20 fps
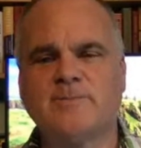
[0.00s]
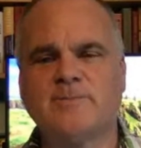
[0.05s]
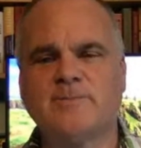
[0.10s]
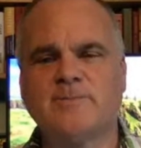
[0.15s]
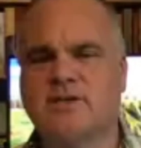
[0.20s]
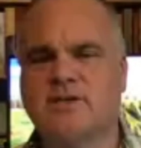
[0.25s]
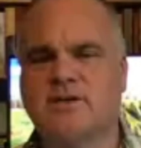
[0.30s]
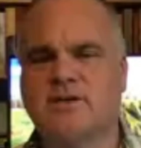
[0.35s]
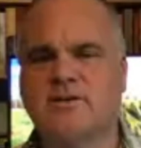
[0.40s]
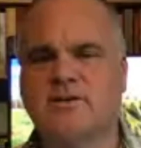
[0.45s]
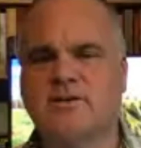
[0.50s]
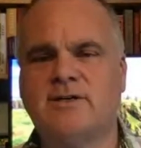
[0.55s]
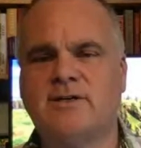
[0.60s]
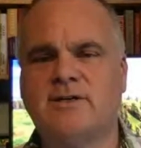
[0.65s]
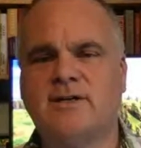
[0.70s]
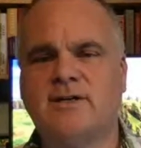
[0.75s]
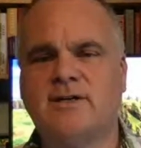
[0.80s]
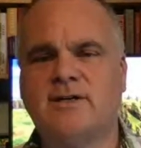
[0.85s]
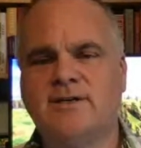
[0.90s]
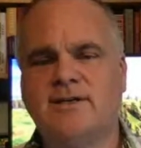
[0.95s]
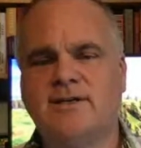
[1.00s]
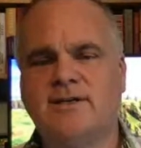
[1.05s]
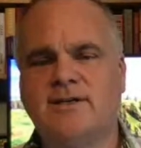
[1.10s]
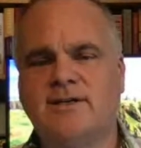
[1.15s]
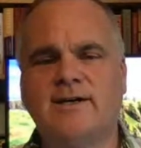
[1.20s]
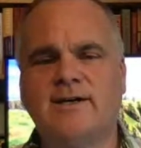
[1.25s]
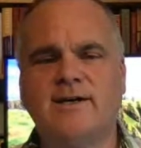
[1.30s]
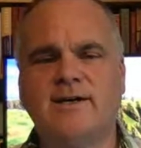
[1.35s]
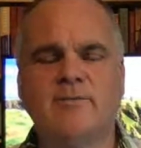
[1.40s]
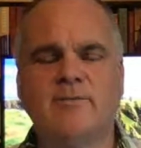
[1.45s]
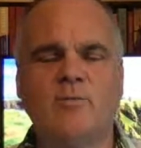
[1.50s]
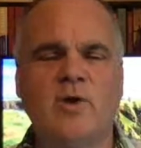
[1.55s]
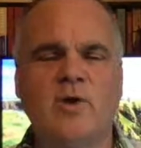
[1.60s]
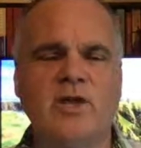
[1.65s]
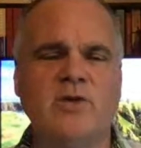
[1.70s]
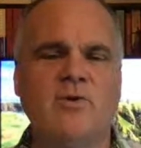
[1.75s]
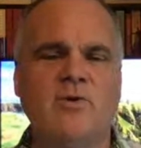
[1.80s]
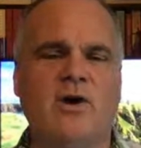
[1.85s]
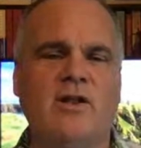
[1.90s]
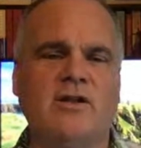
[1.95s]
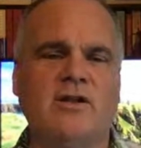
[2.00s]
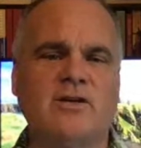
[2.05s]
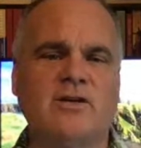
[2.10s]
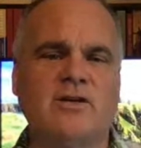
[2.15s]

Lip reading: So what you all are